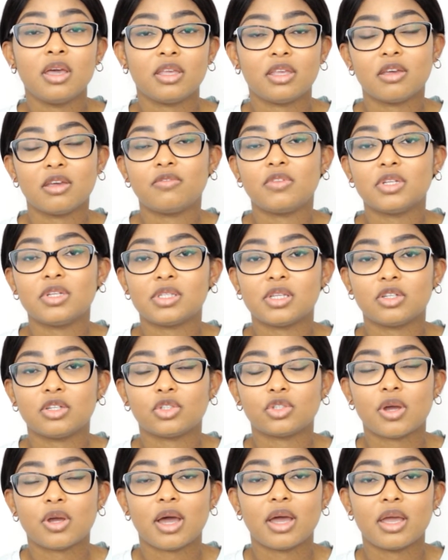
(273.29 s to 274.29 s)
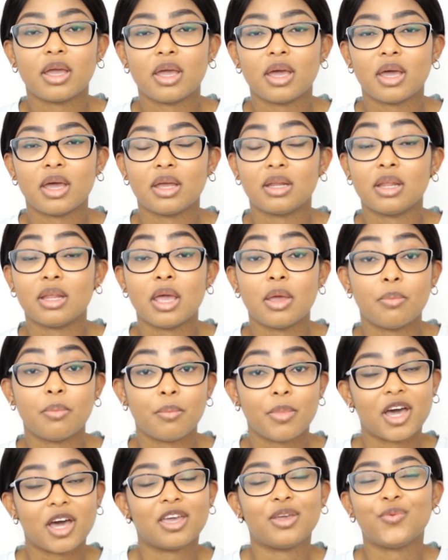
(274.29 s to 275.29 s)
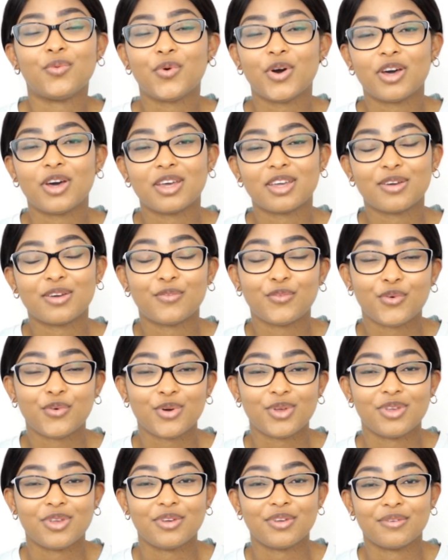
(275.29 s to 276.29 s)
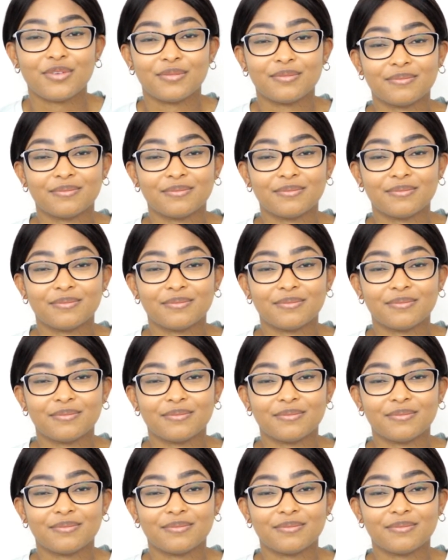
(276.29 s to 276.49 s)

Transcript: give this a try and it might work for you.